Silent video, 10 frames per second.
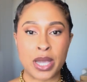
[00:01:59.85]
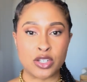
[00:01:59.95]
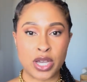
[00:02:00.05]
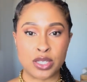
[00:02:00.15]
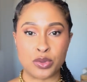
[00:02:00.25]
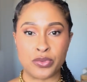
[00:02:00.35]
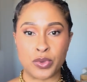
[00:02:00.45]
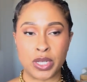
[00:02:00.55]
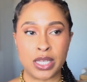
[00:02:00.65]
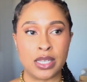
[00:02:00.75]
I tried to
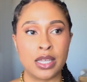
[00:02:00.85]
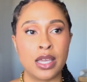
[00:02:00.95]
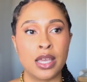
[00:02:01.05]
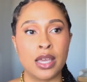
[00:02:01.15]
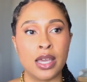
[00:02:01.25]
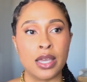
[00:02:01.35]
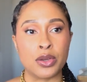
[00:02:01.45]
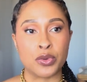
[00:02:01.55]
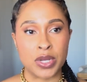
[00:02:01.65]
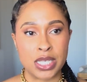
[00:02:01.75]
avoid it.
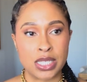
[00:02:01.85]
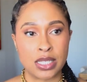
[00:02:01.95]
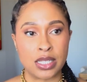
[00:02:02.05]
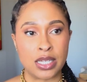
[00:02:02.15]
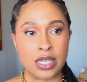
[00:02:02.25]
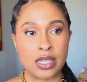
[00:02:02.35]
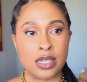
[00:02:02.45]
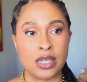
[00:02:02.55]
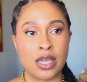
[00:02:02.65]
Recently,